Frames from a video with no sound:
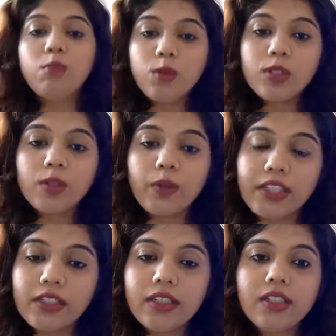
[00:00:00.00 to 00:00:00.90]
Most
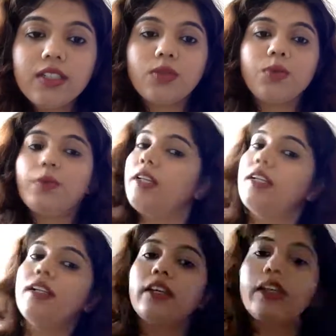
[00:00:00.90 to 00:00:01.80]
questions
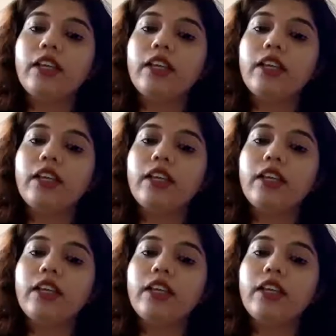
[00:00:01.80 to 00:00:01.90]
will